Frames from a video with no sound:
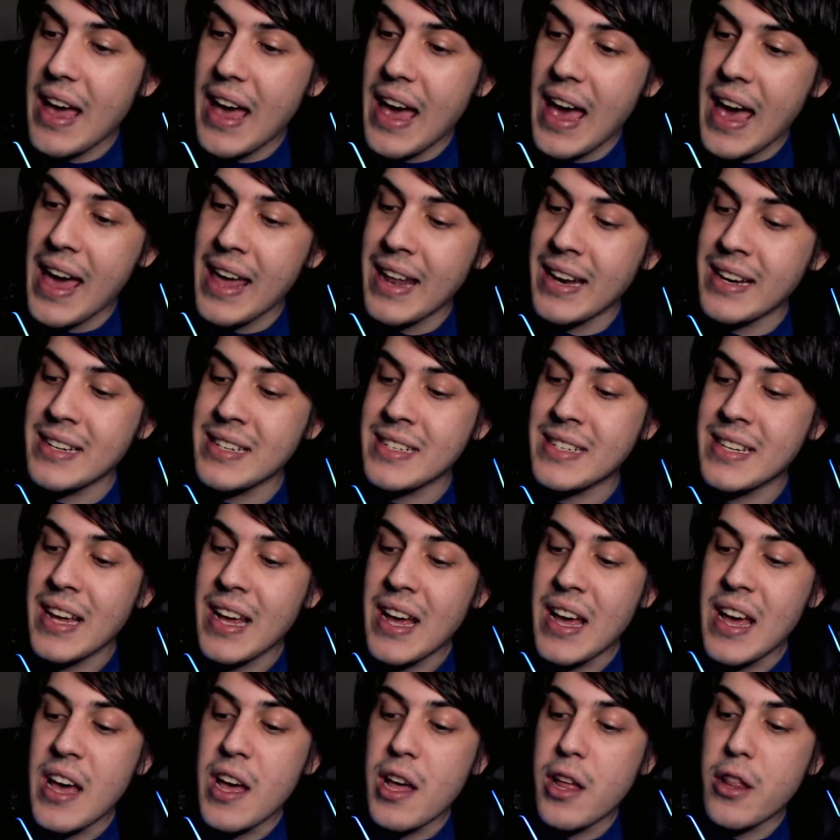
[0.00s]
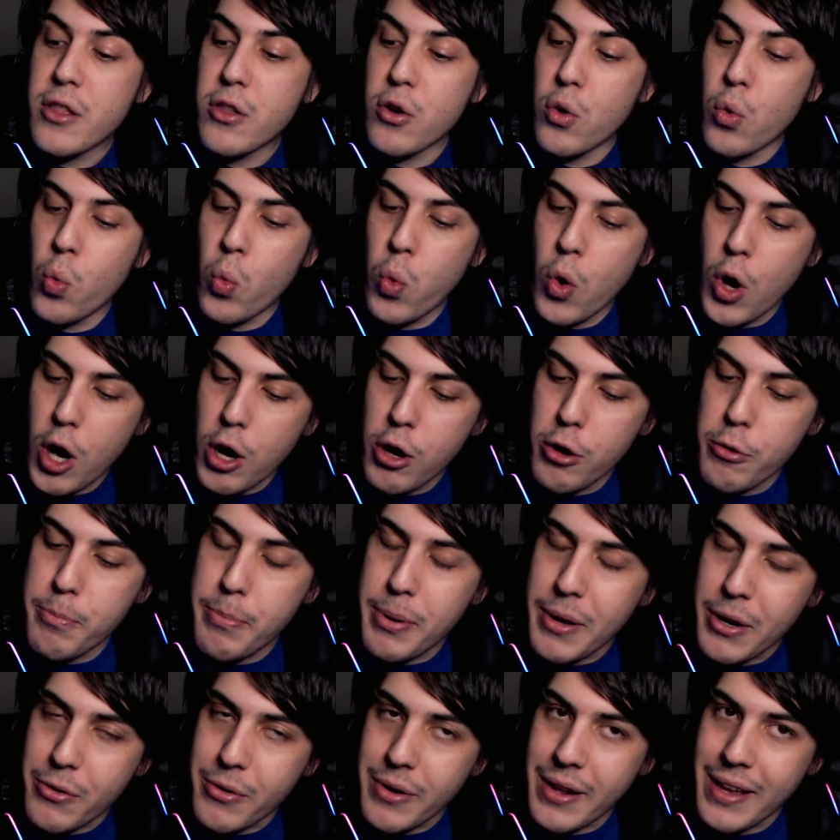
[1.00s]
And the world
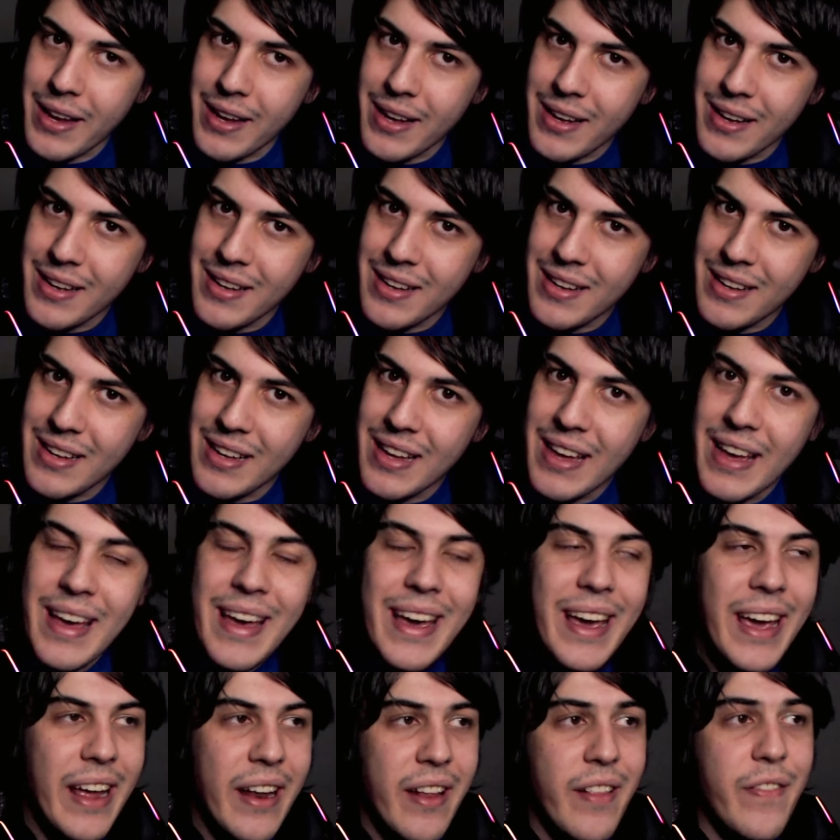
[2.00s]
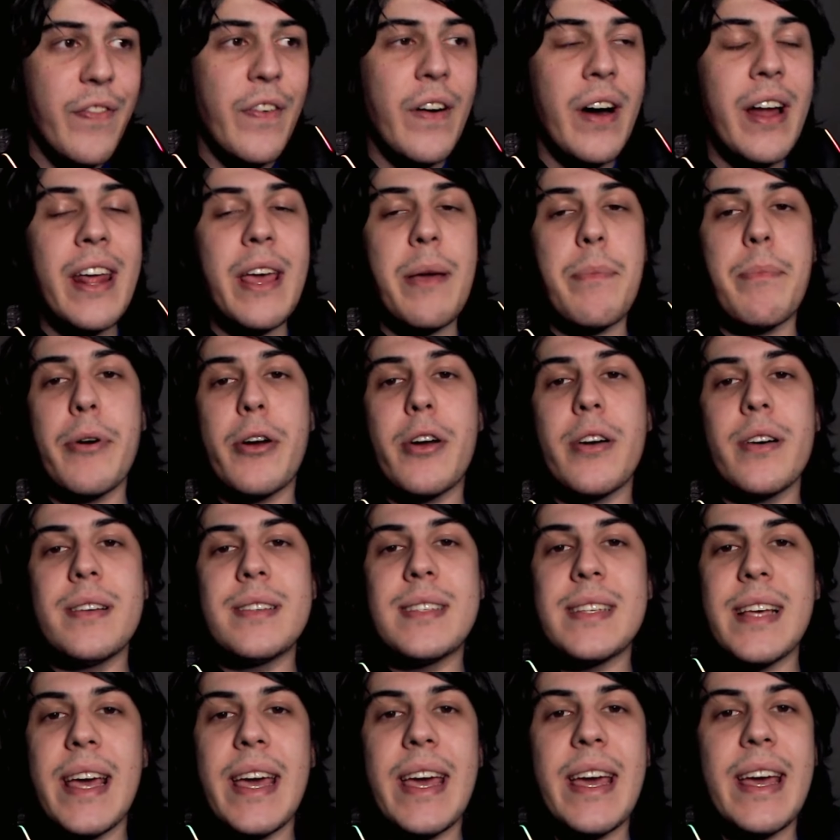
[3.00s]
building, it's funny
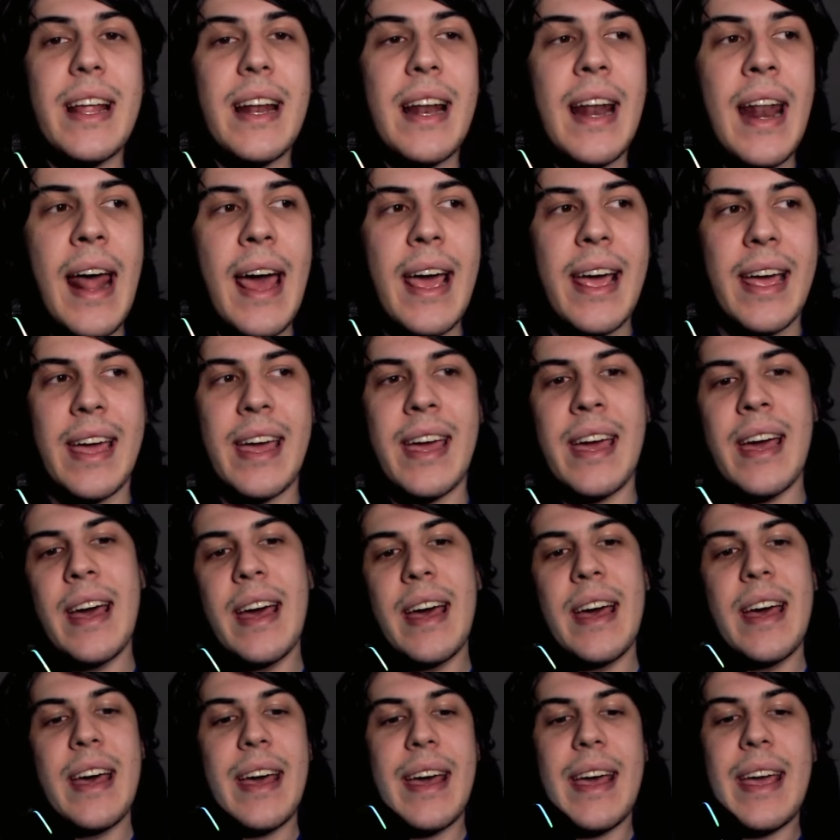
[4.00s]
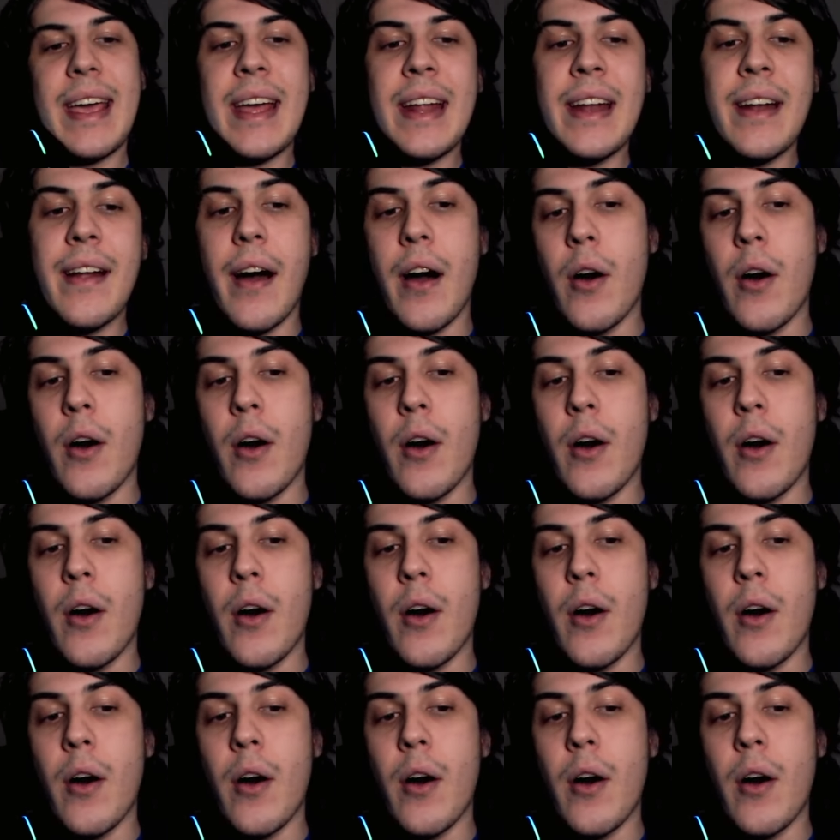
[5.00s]
because, like, in